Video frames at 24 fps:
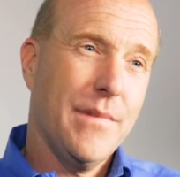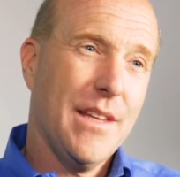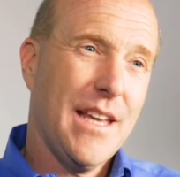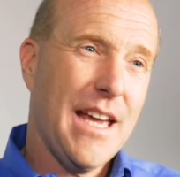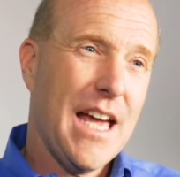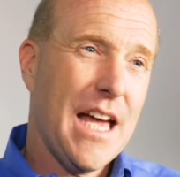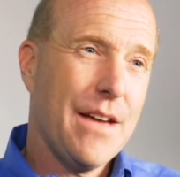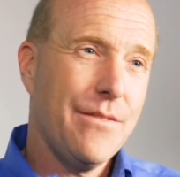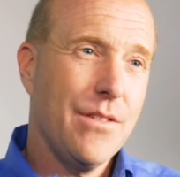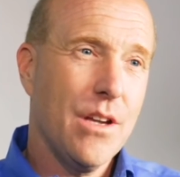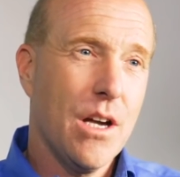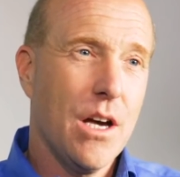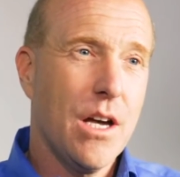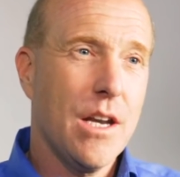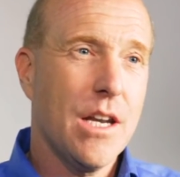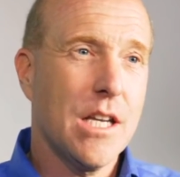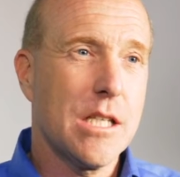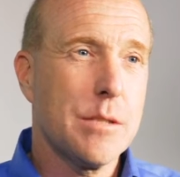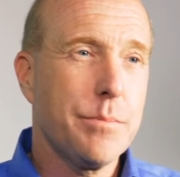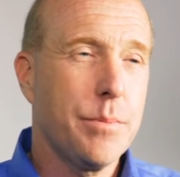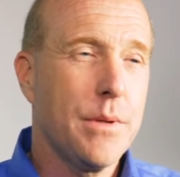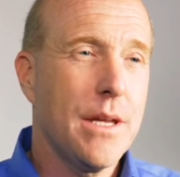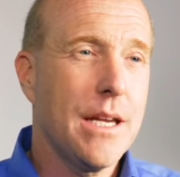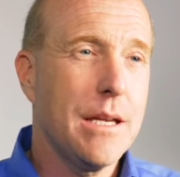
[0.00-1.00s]
having
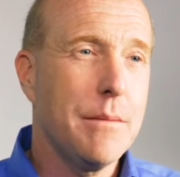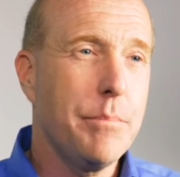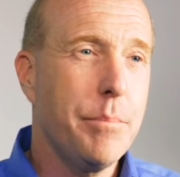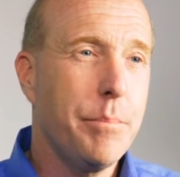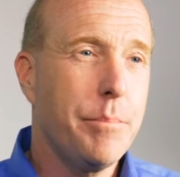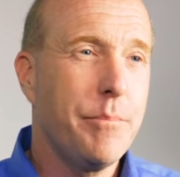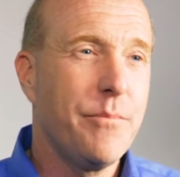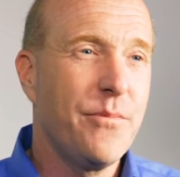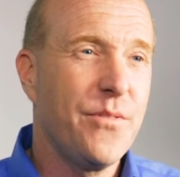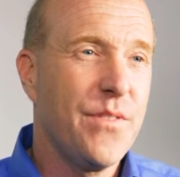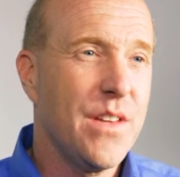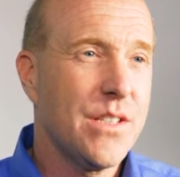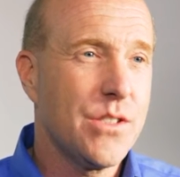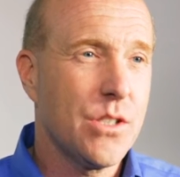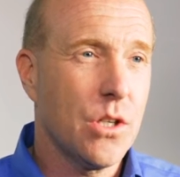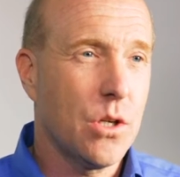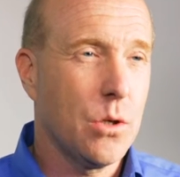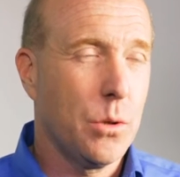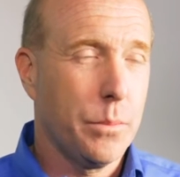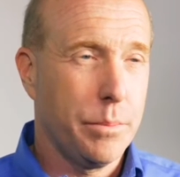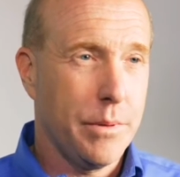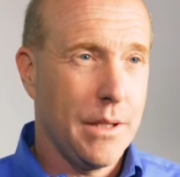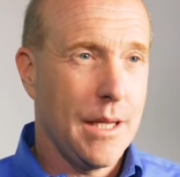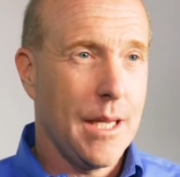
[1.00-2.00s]
unexplained
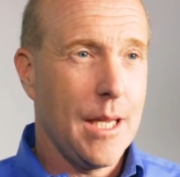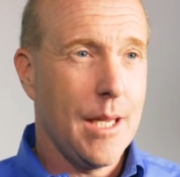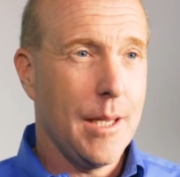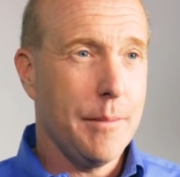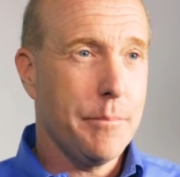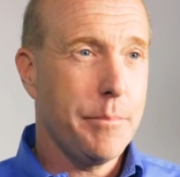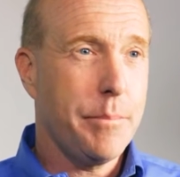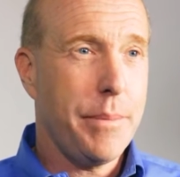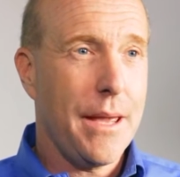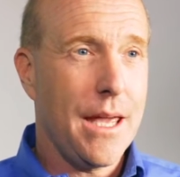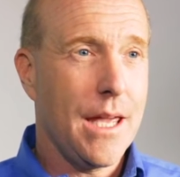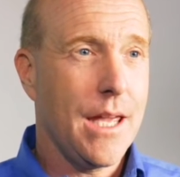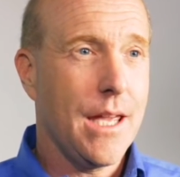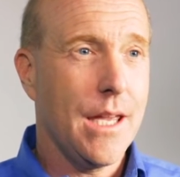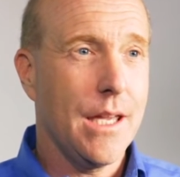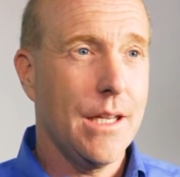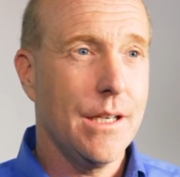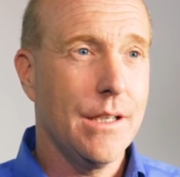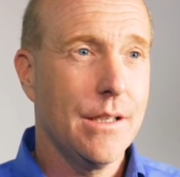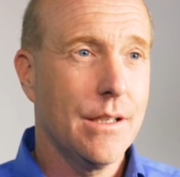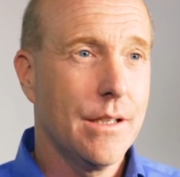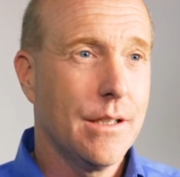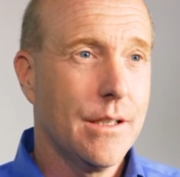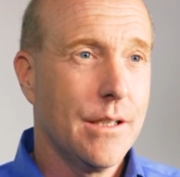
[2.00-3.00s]
physical
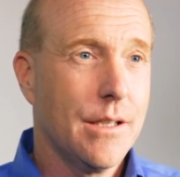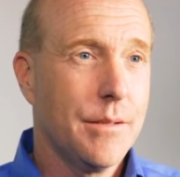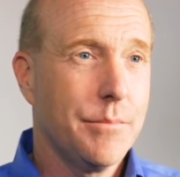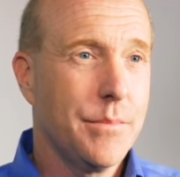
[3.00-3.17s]
pain,